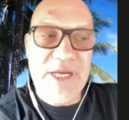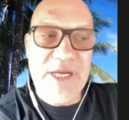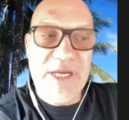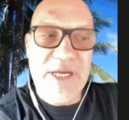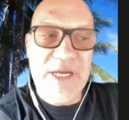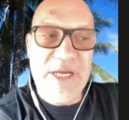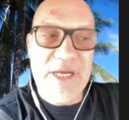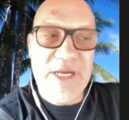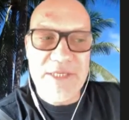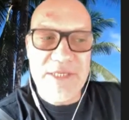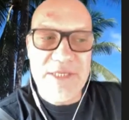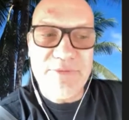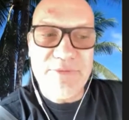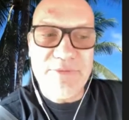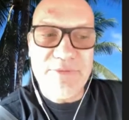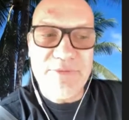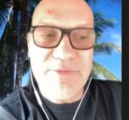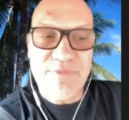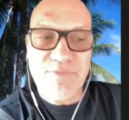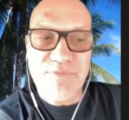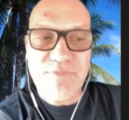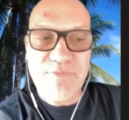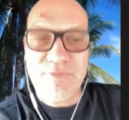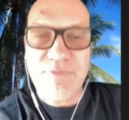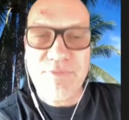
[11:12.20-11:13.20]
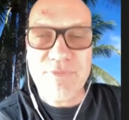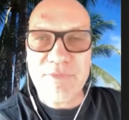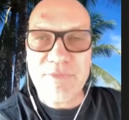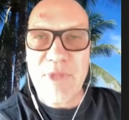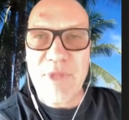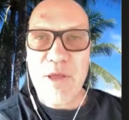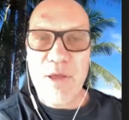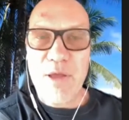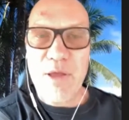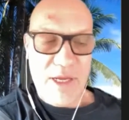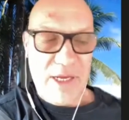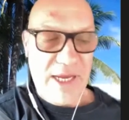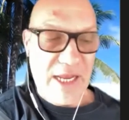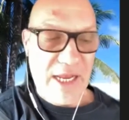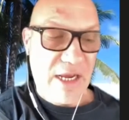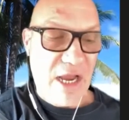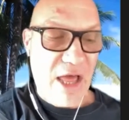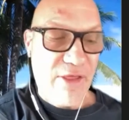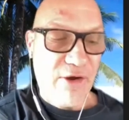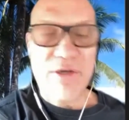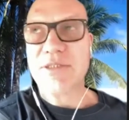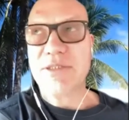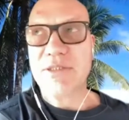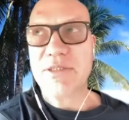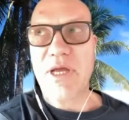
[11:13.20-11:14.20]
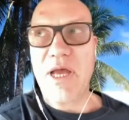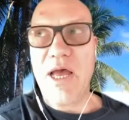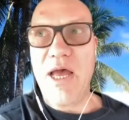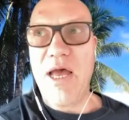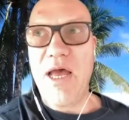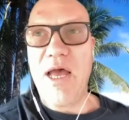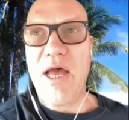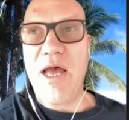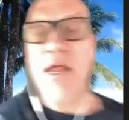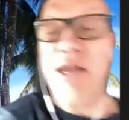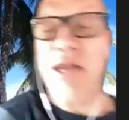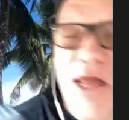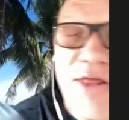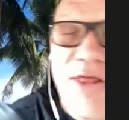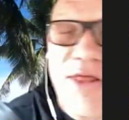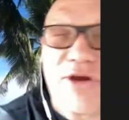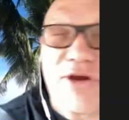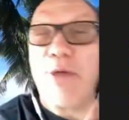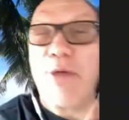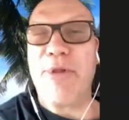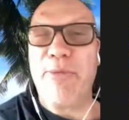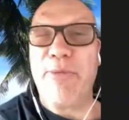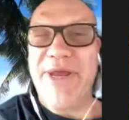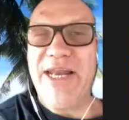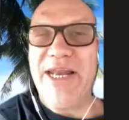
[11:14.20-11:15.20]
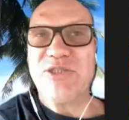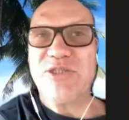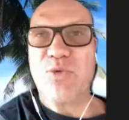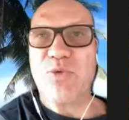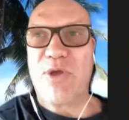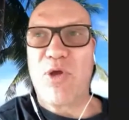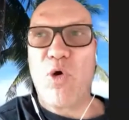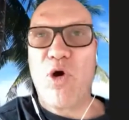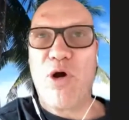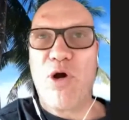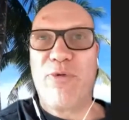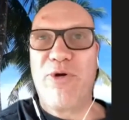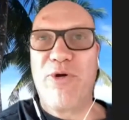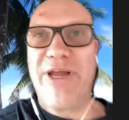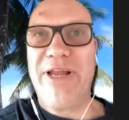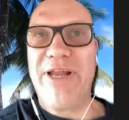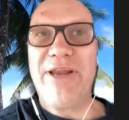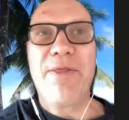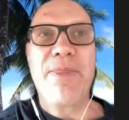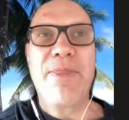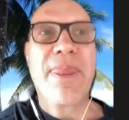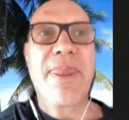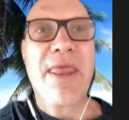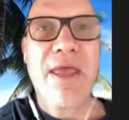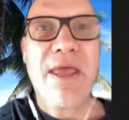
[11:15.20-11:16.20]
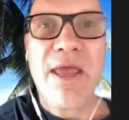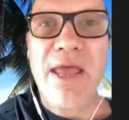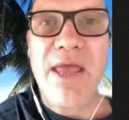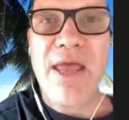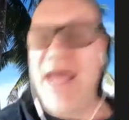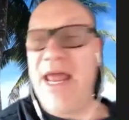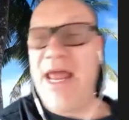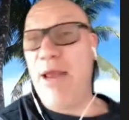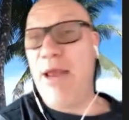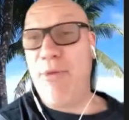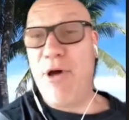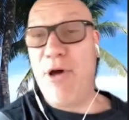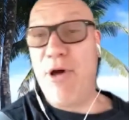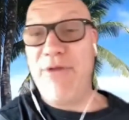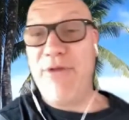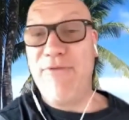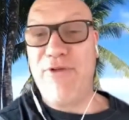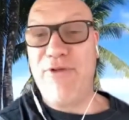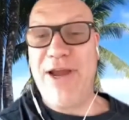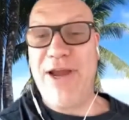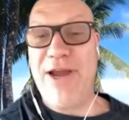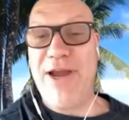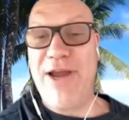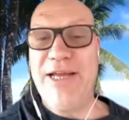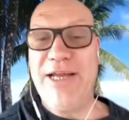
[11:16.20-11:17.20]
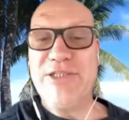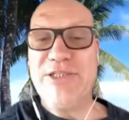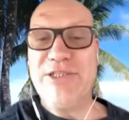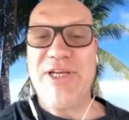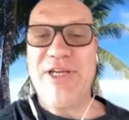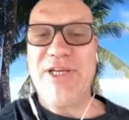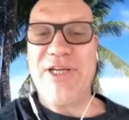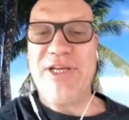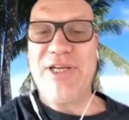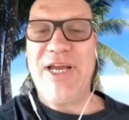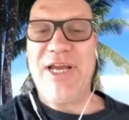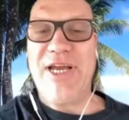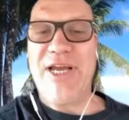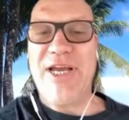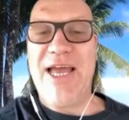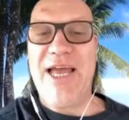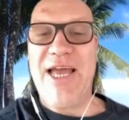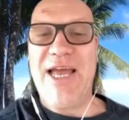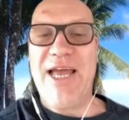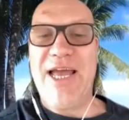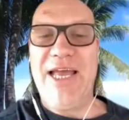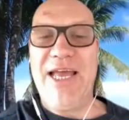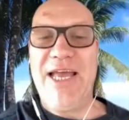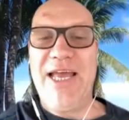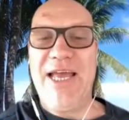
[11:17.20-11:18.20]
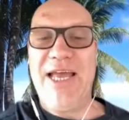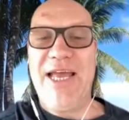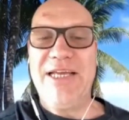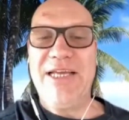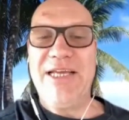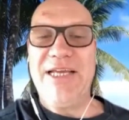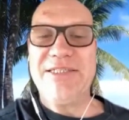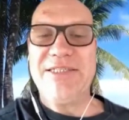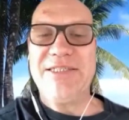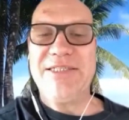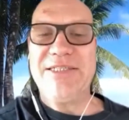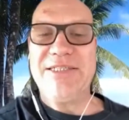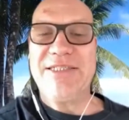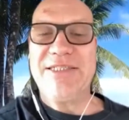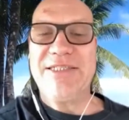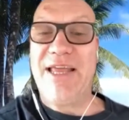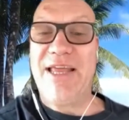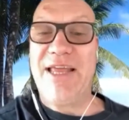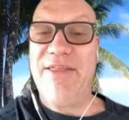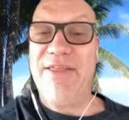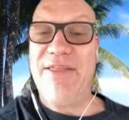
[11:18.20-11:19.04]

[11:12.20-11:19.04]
getting another couple of meetings with corporate, and I bought a franchise, and then COVID happened.